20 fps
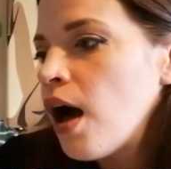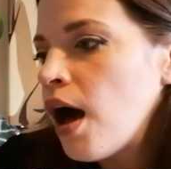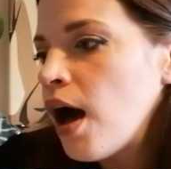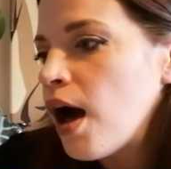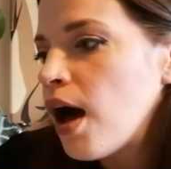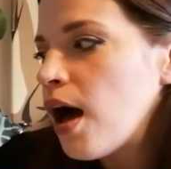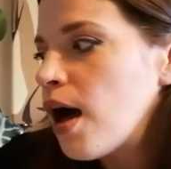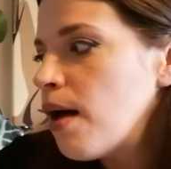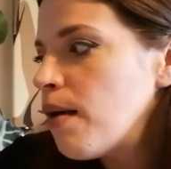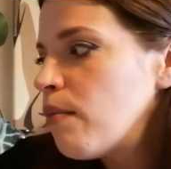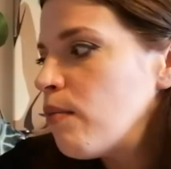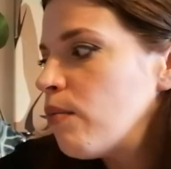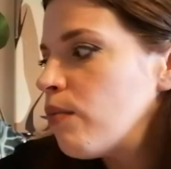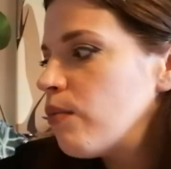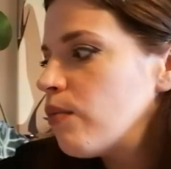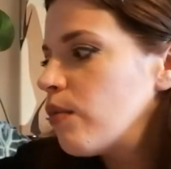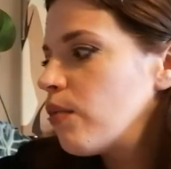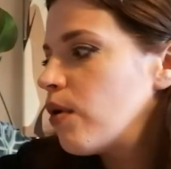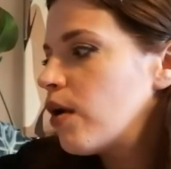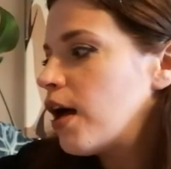
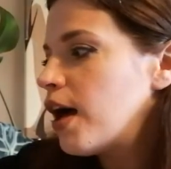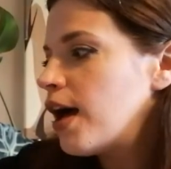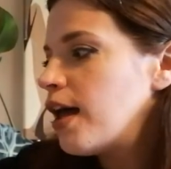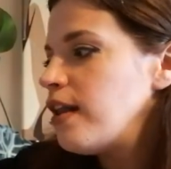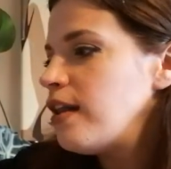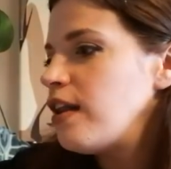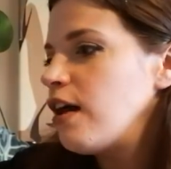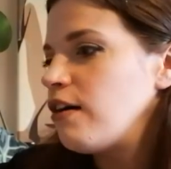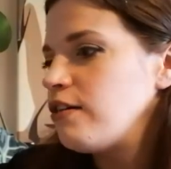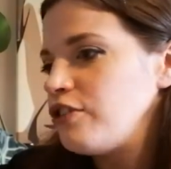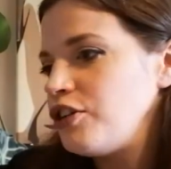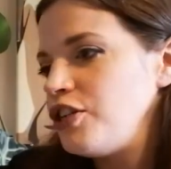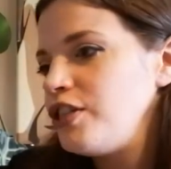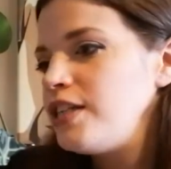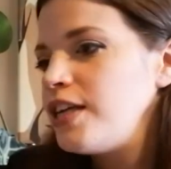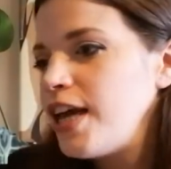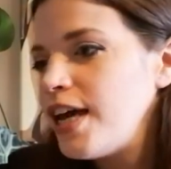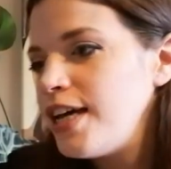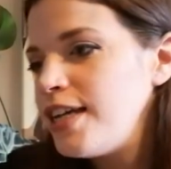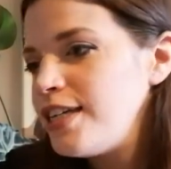Um, and I'll
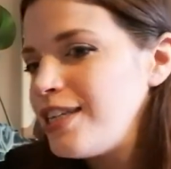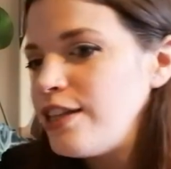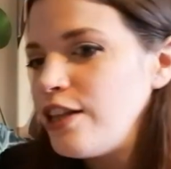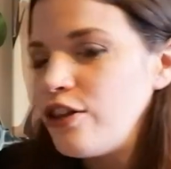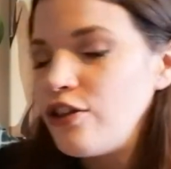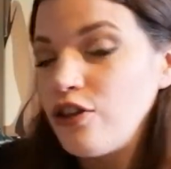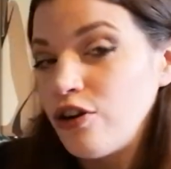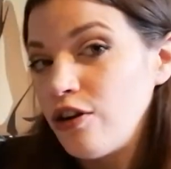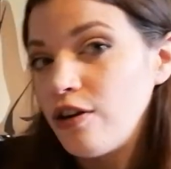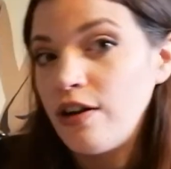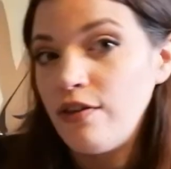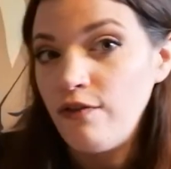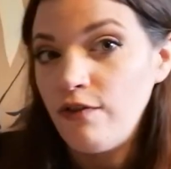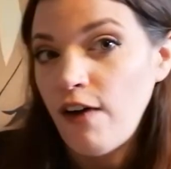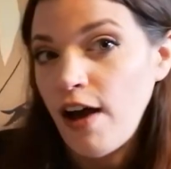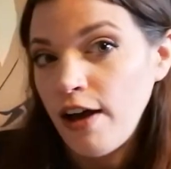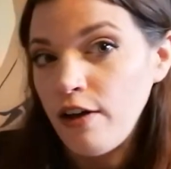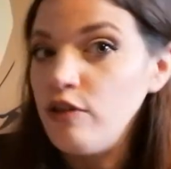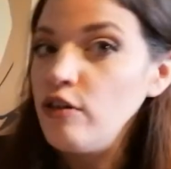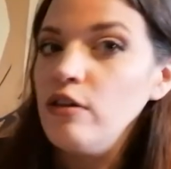just get the third and
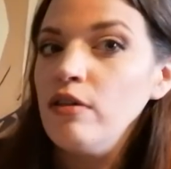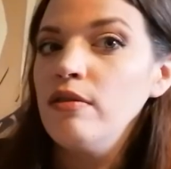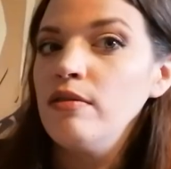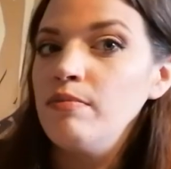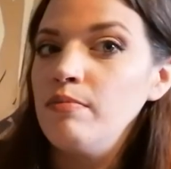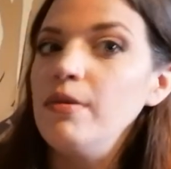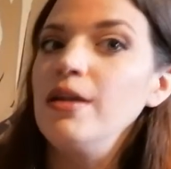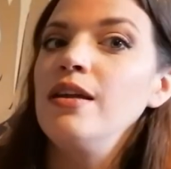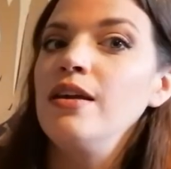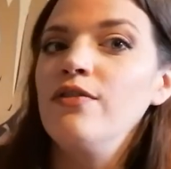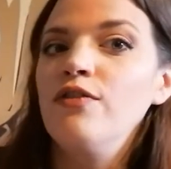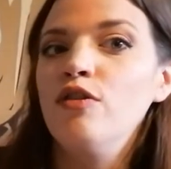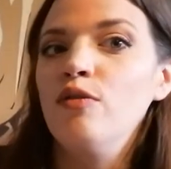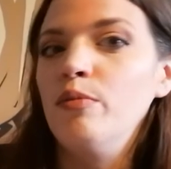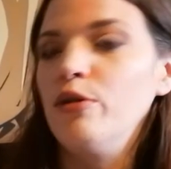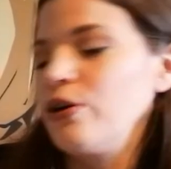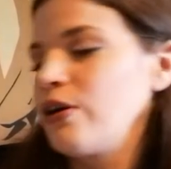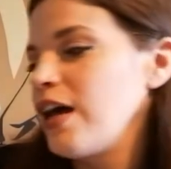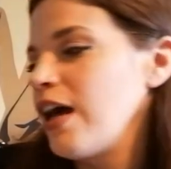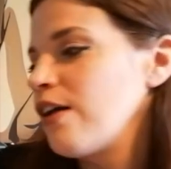final medieval
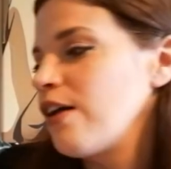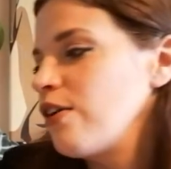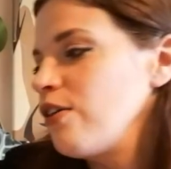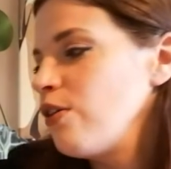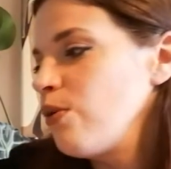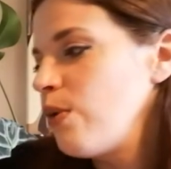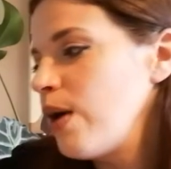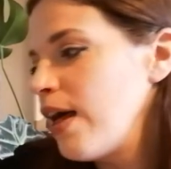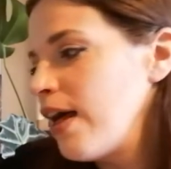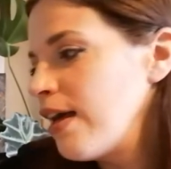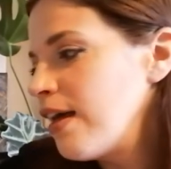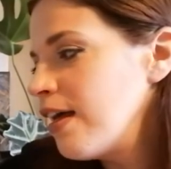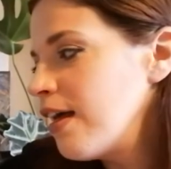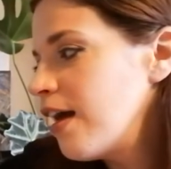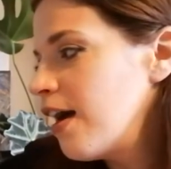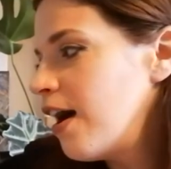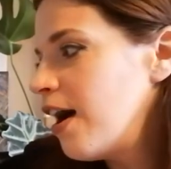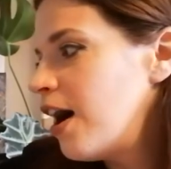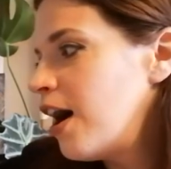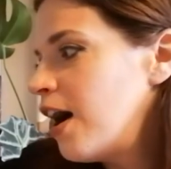book out of the way.
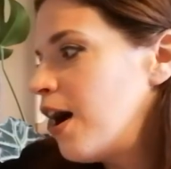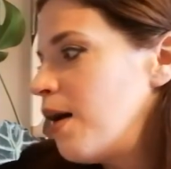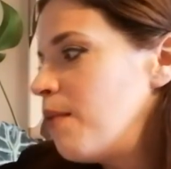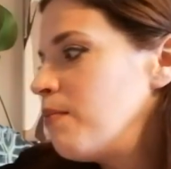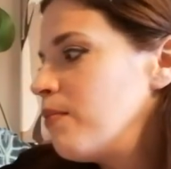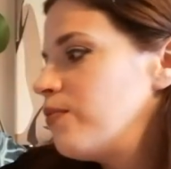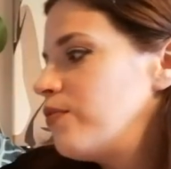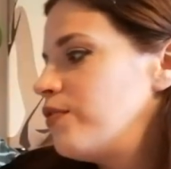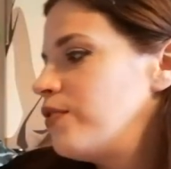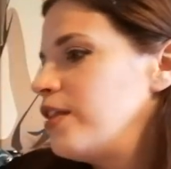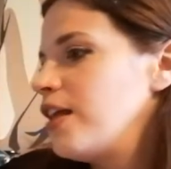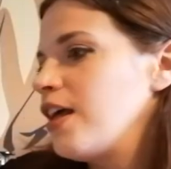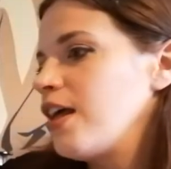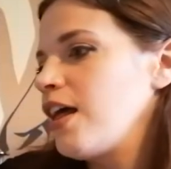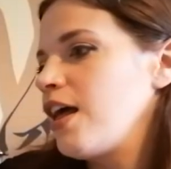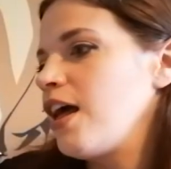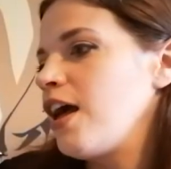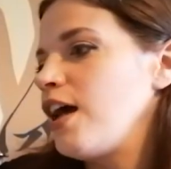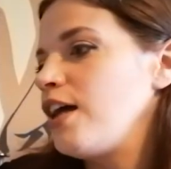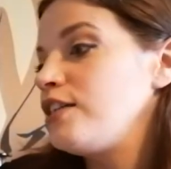Um,
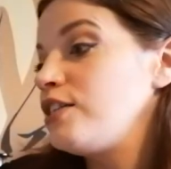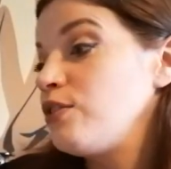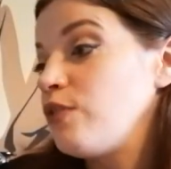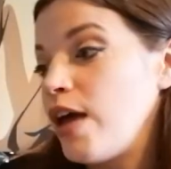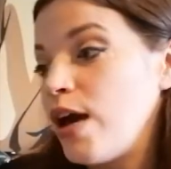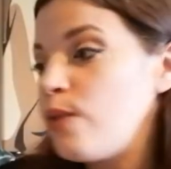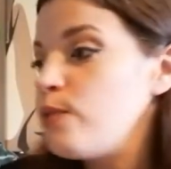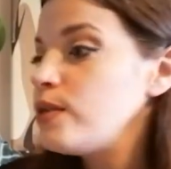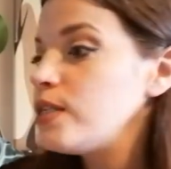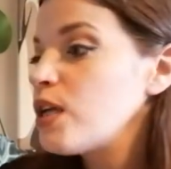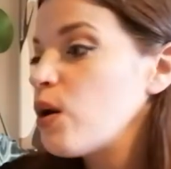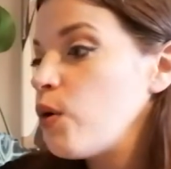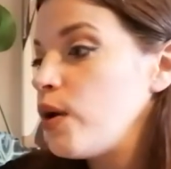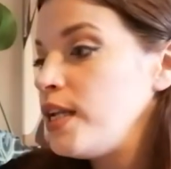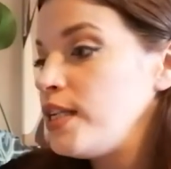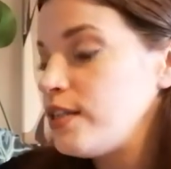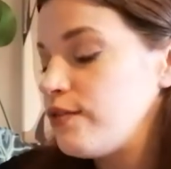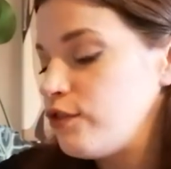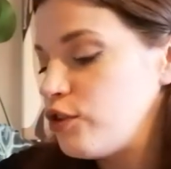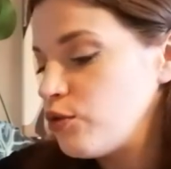uh, so that was
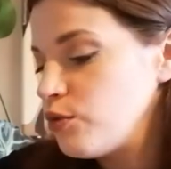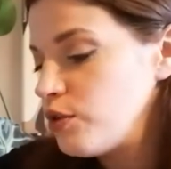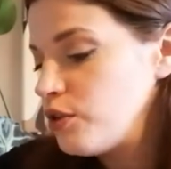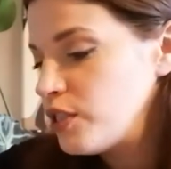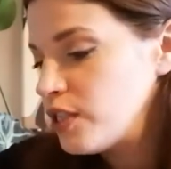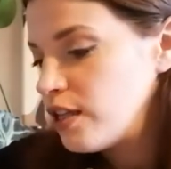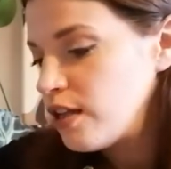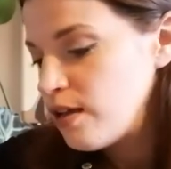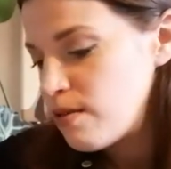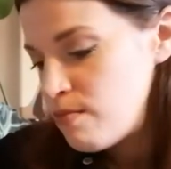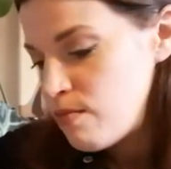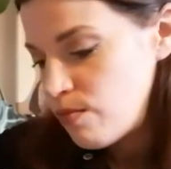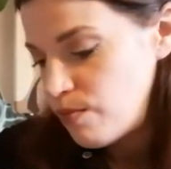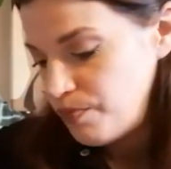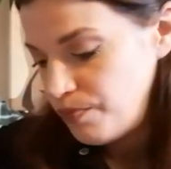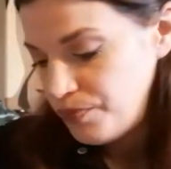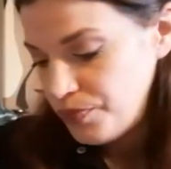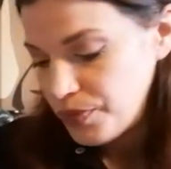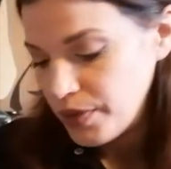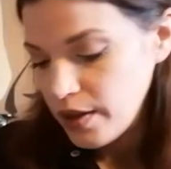Queens of Jerusalem.
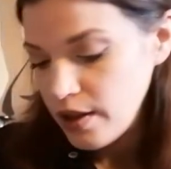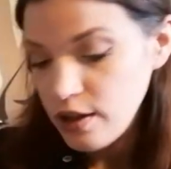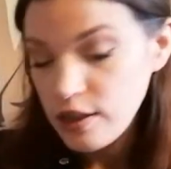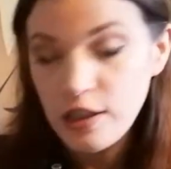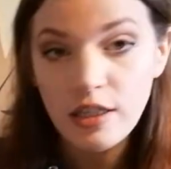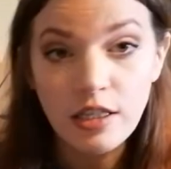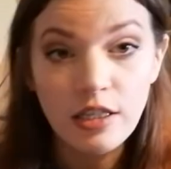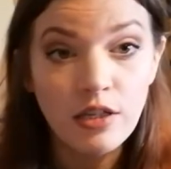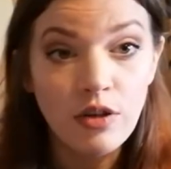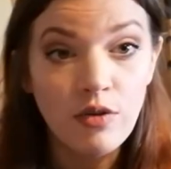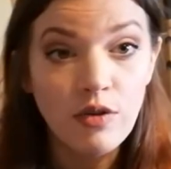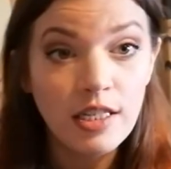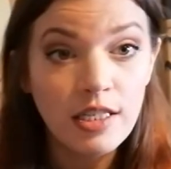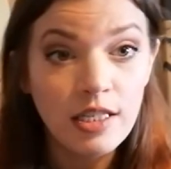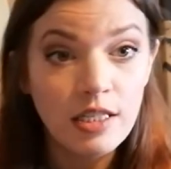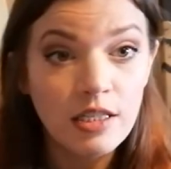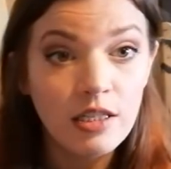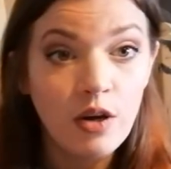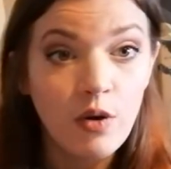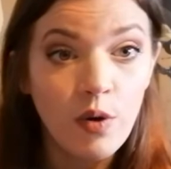So
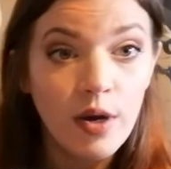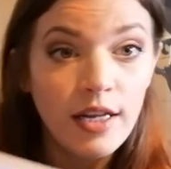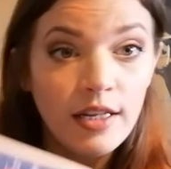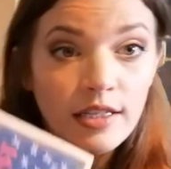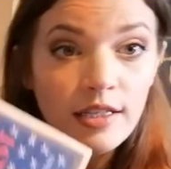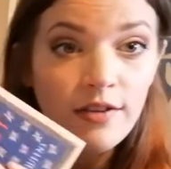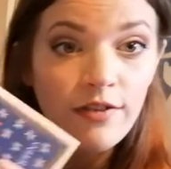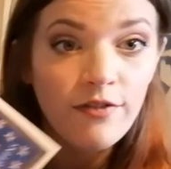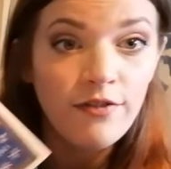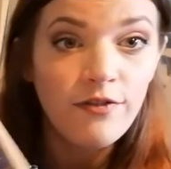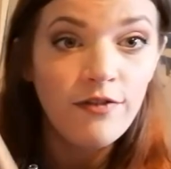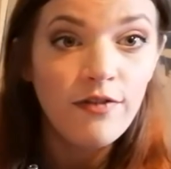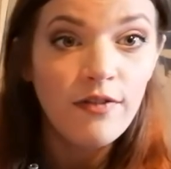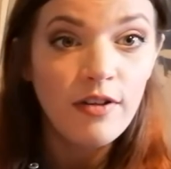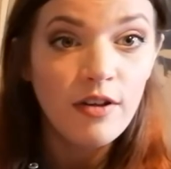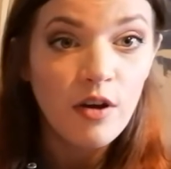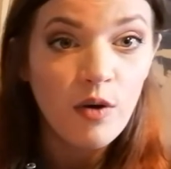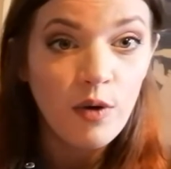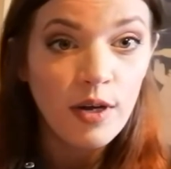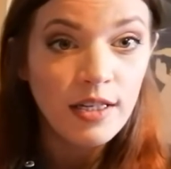this is Queens of
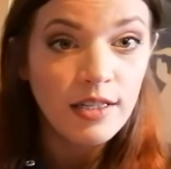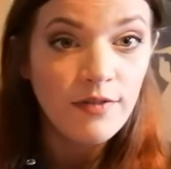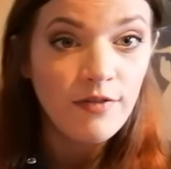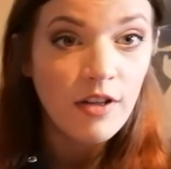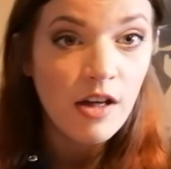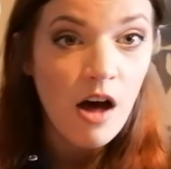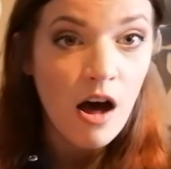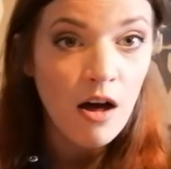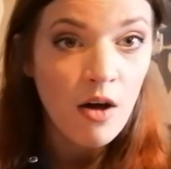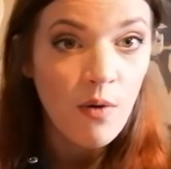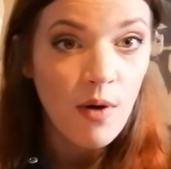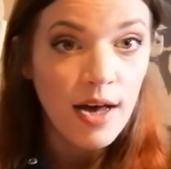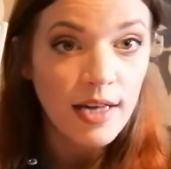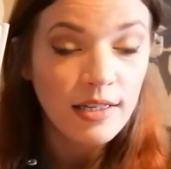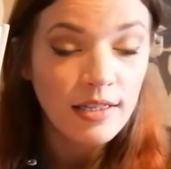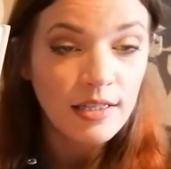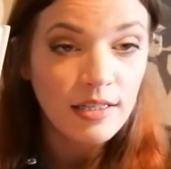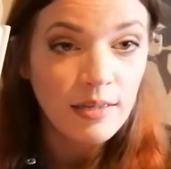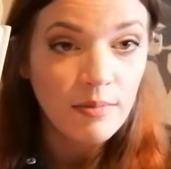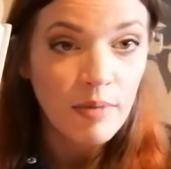Queens of the
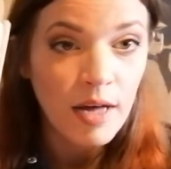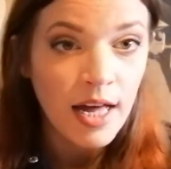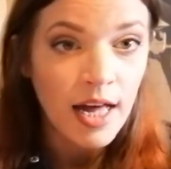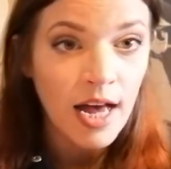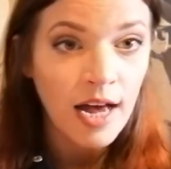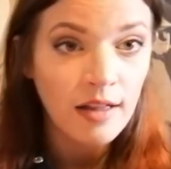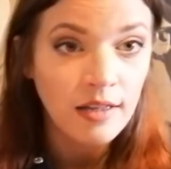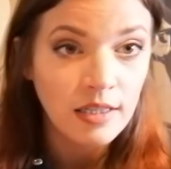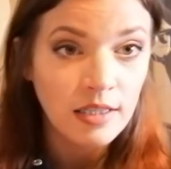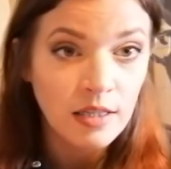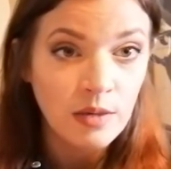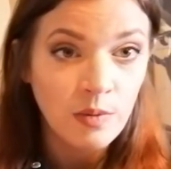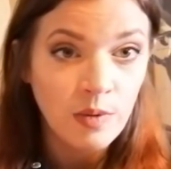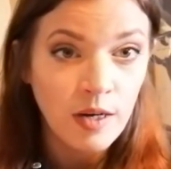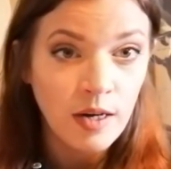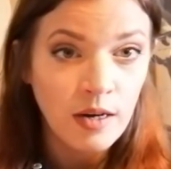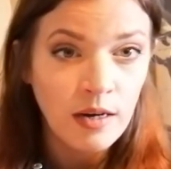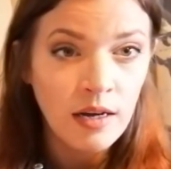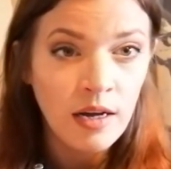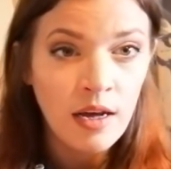Conquest by Alison
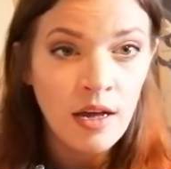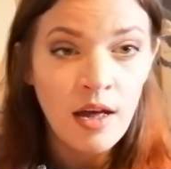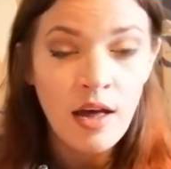Weir.